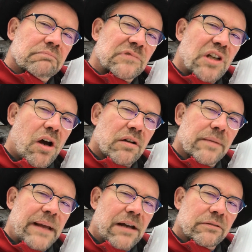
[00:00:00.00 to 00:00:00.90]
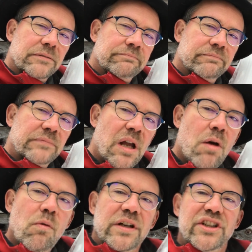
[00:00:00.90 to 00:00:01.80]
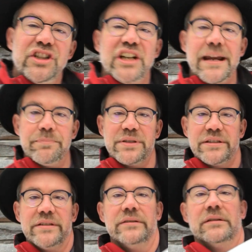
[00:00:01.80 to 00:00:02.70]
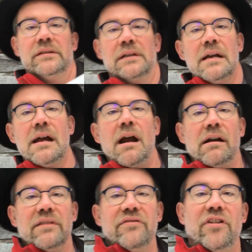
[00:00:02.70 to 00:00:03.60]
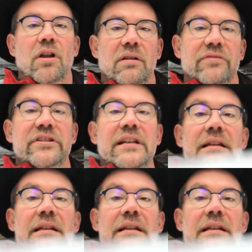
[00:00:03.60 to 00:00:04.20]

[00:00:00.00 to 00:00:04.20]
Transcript: talk about what shapes are involved